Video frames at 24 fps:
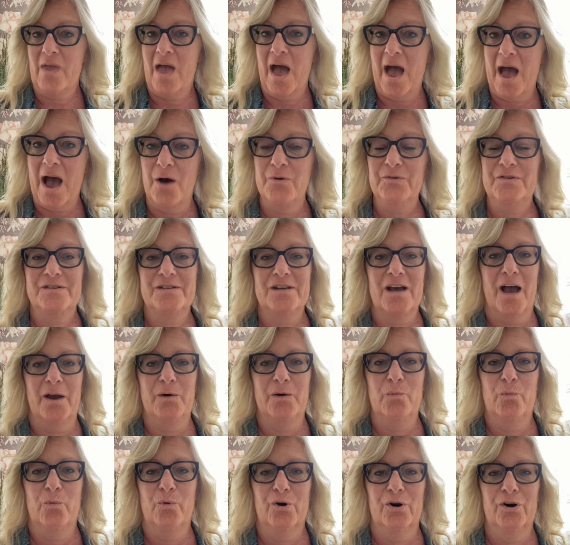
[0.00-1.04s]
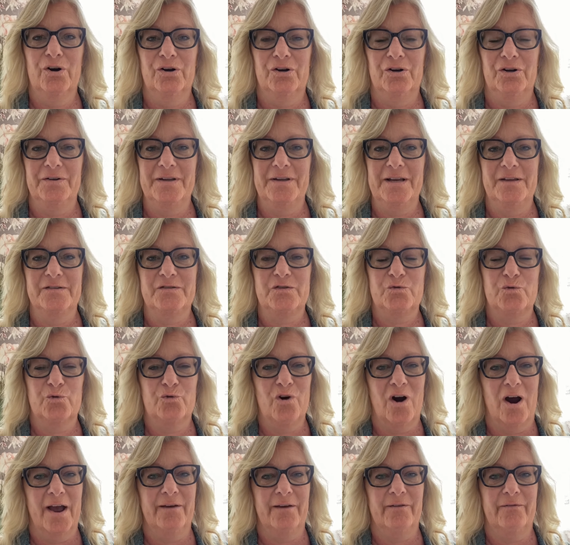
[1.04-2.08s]
outside world is
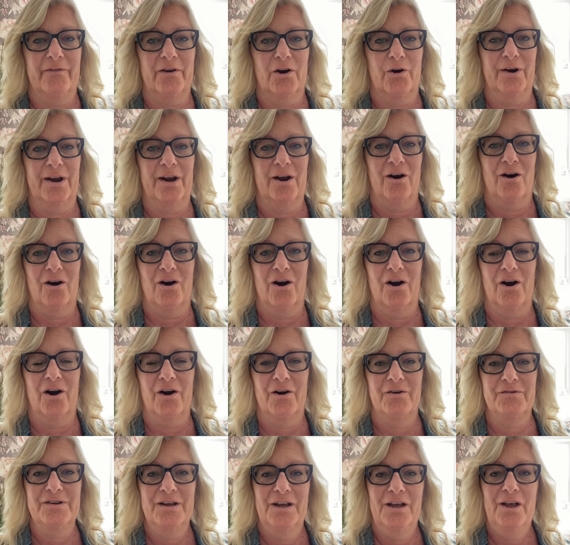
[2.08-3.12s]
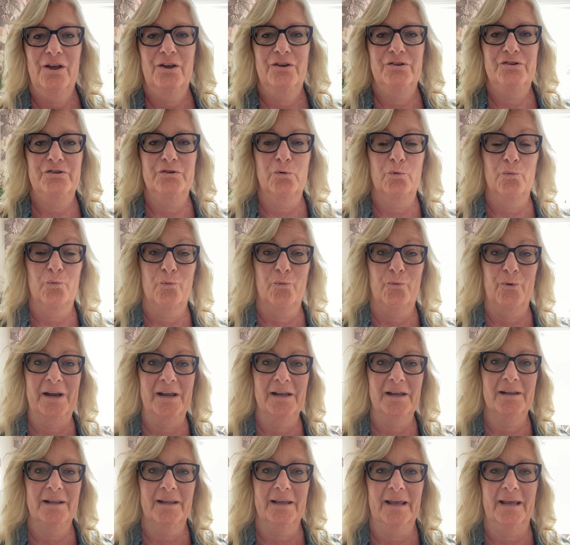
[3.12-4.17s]
trying very hard to
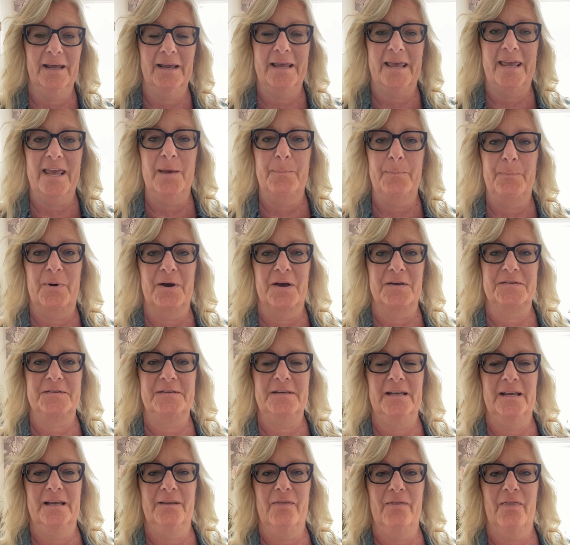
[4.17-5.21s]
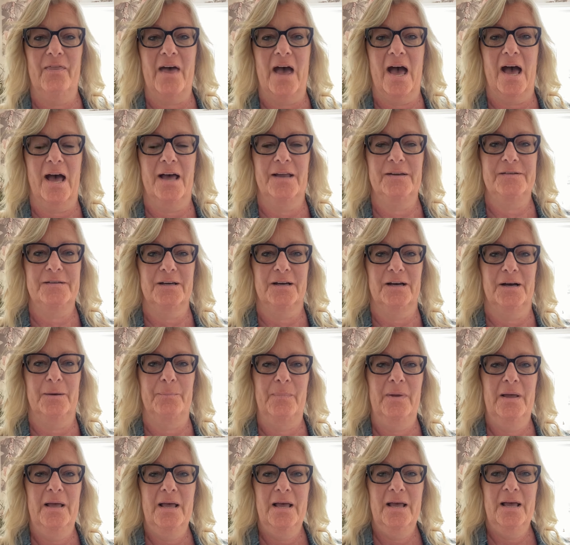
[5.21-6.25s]
really keep us in that
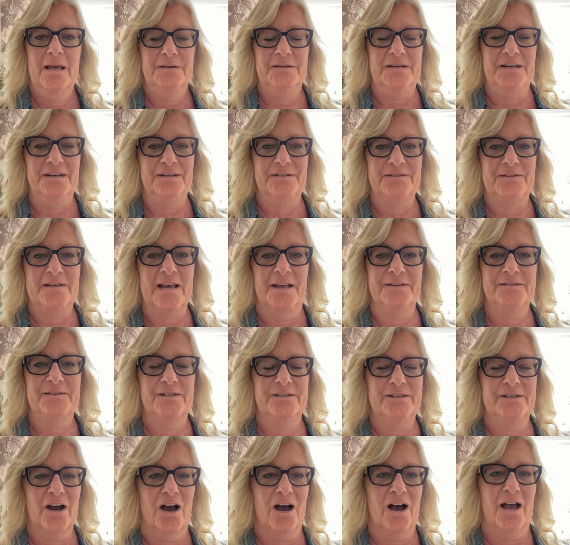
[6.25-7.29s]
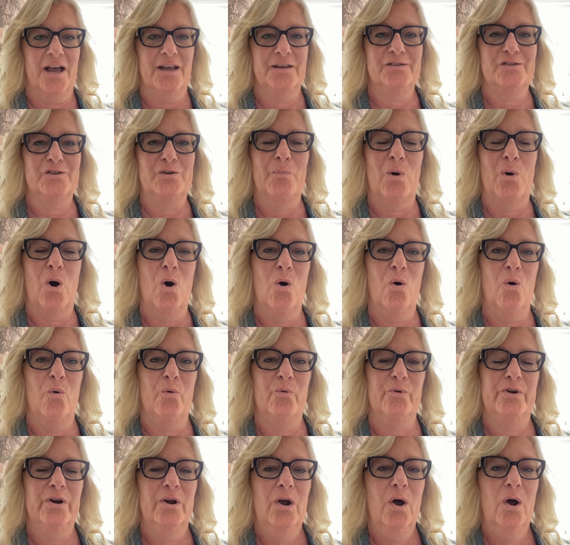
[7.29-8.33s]
um, desensitized
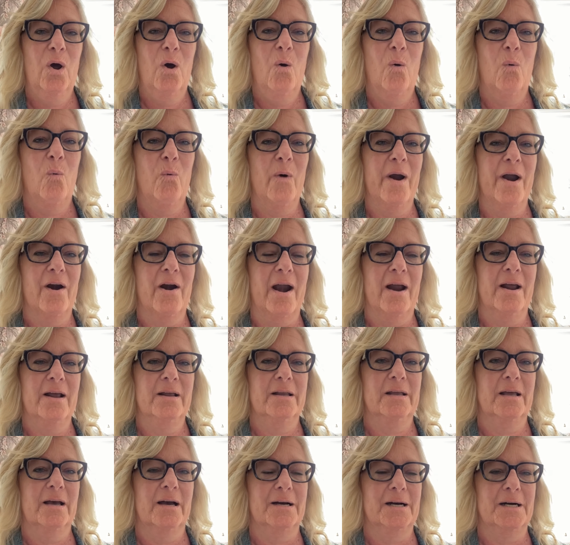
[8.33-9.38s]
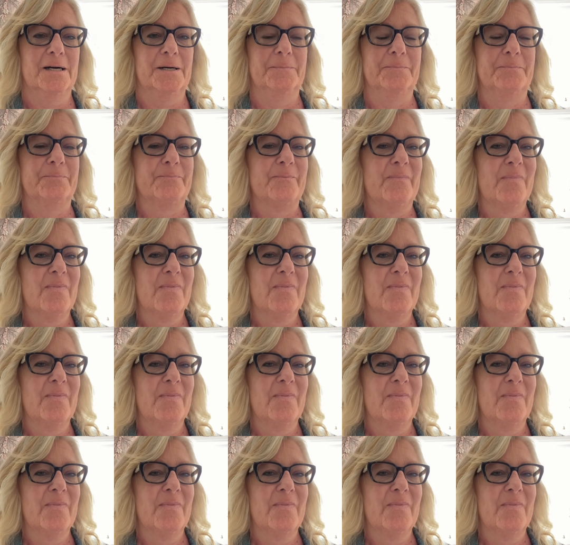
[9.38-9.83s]
mode where um,